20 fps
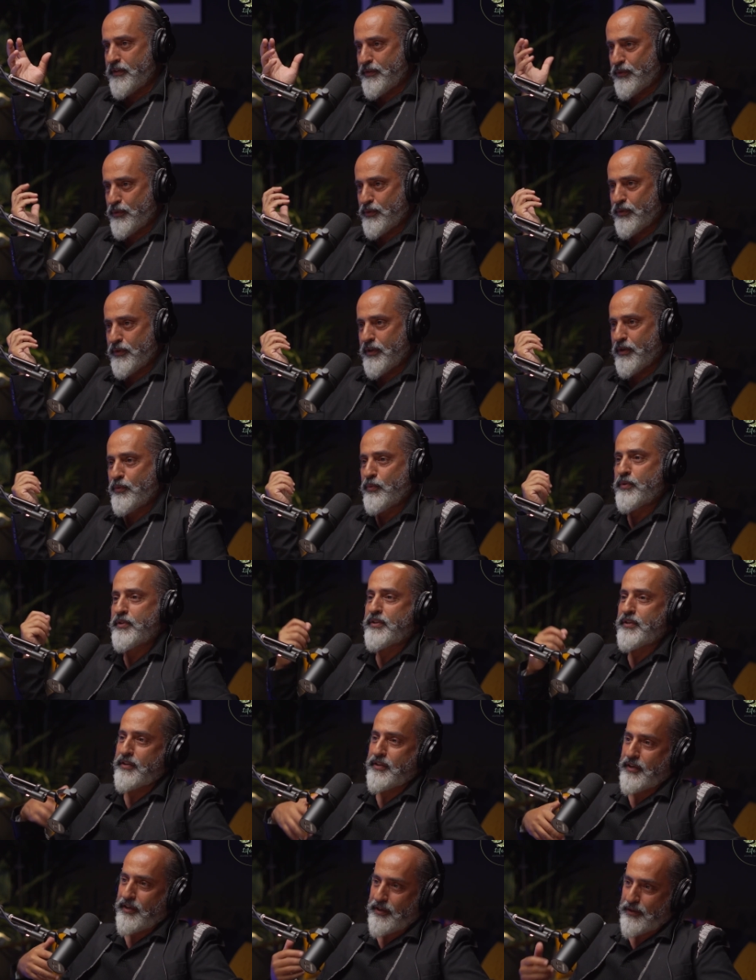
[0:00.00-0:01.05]
so now we're
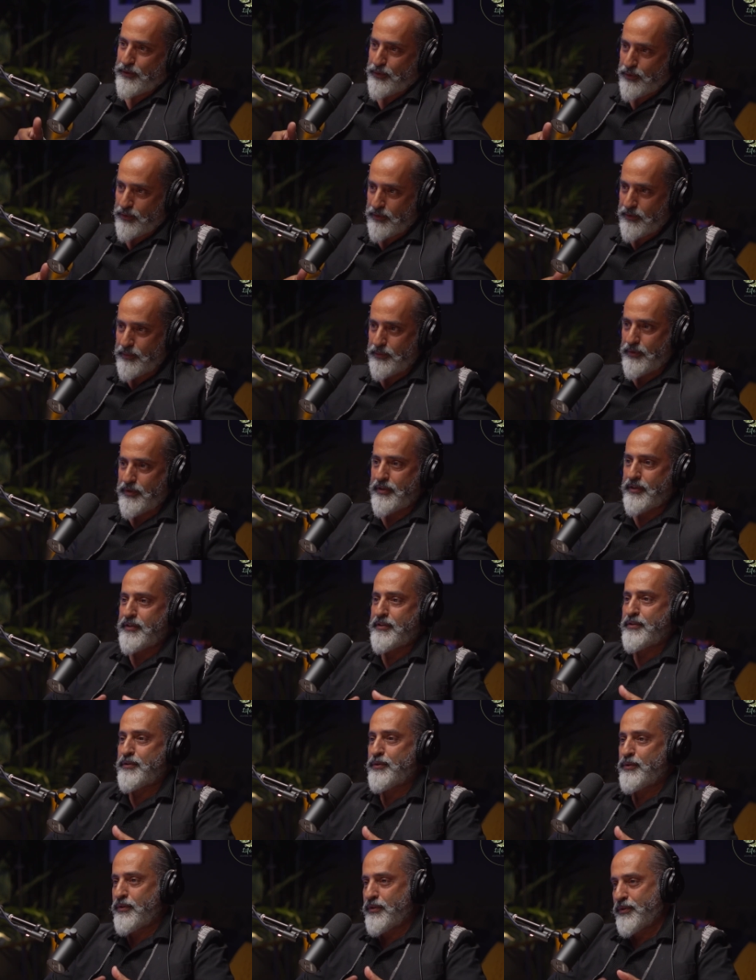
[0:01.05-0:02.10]
sitting at home we can
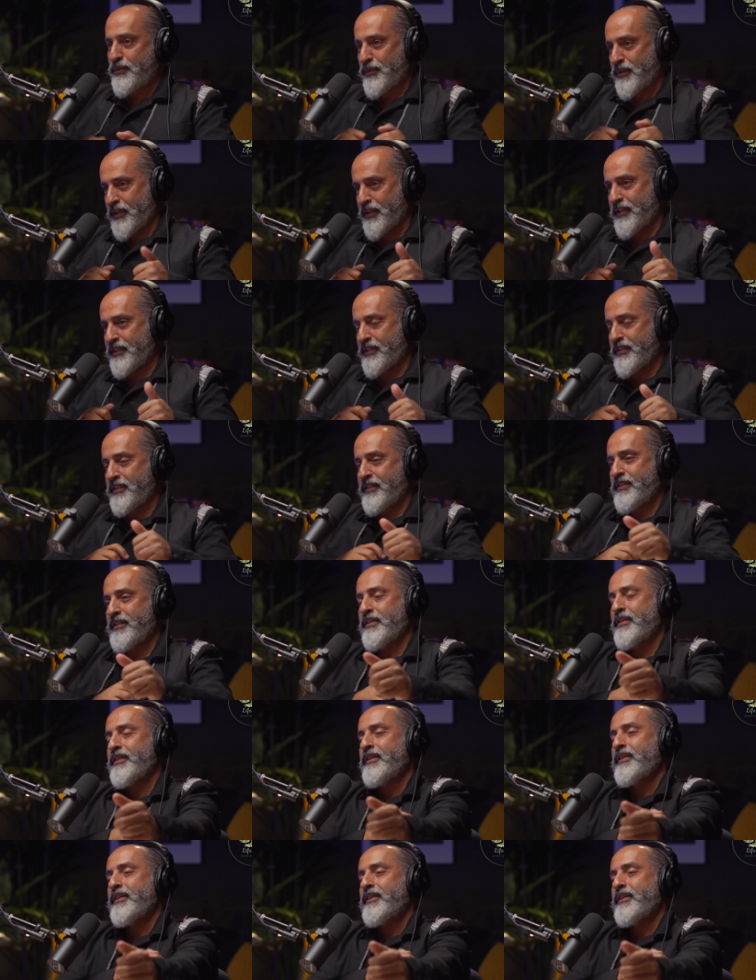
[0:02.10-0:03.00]
search we can see